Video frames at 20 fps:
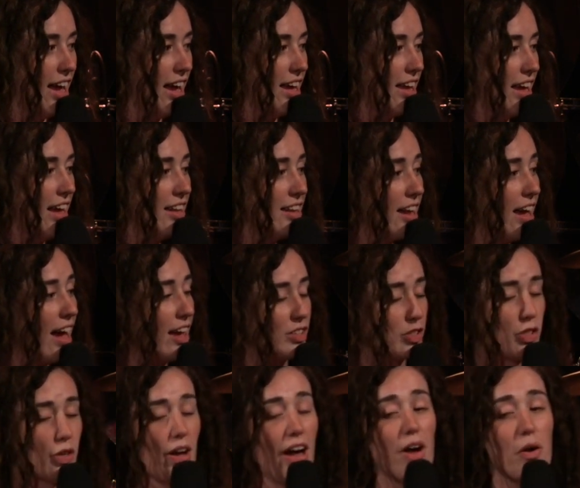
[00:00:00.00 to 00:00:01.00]
And
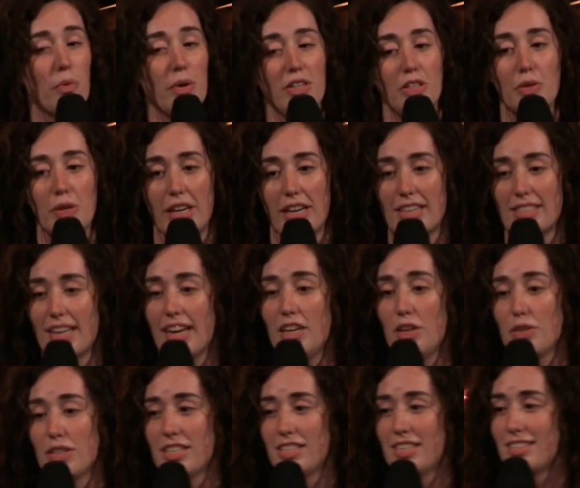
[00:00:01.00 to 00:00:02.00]
so, how do we do it? Because I know
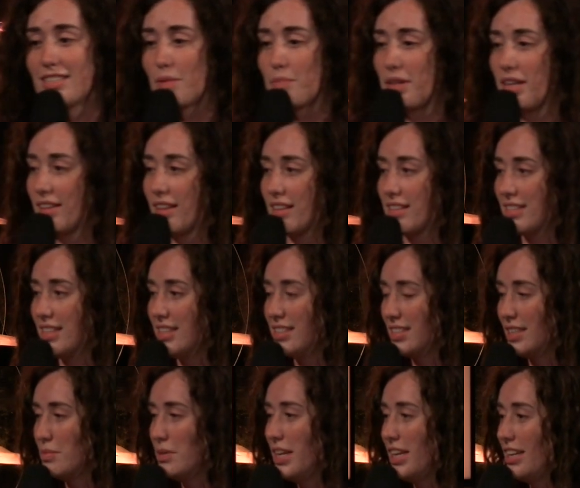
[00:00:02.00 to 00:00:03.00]
this is something that has
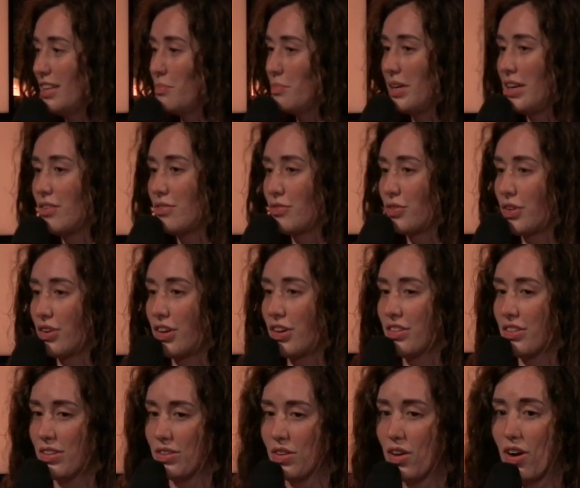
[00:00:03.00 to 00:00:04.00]
intimidated me for
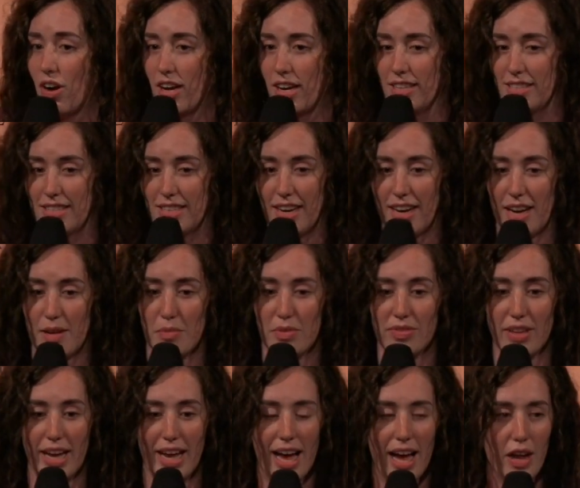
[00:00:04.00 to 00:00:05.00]
the longest time. Of
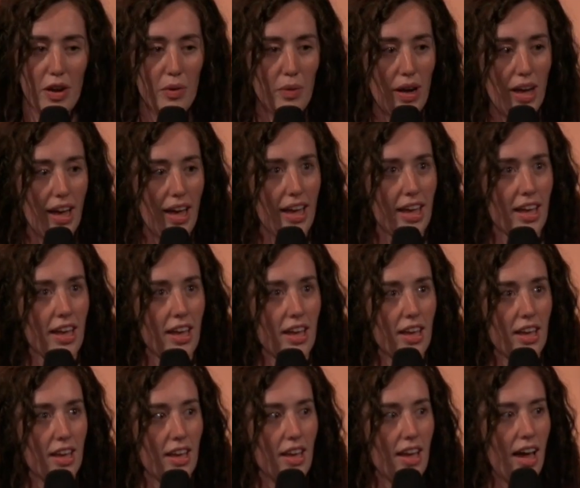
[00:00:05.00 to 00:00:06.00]
like, how do I,
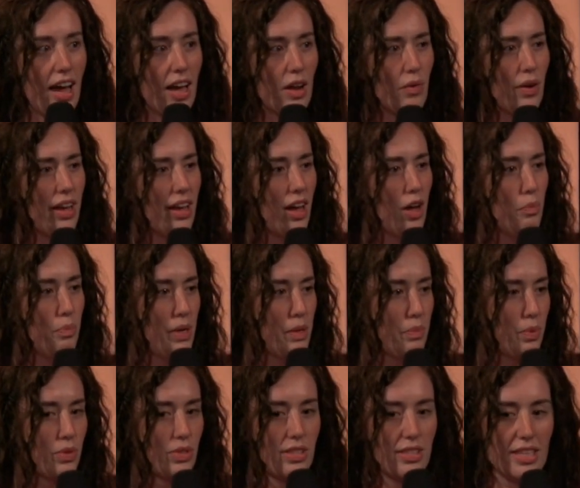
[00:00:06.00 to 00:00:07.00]
how do I help
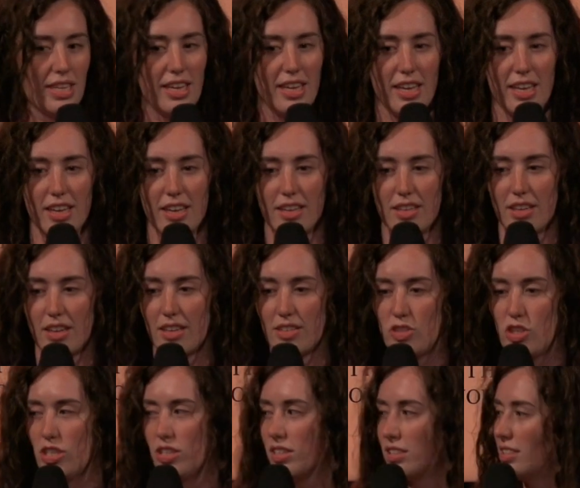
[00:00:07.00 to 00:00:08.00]
people see
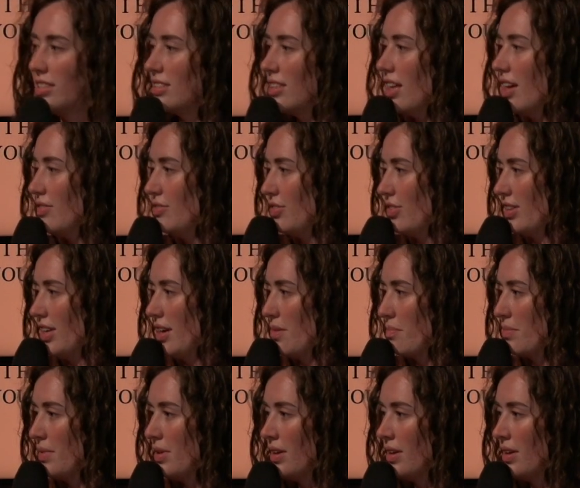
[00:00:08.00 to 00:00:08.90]
Jesus' love for them?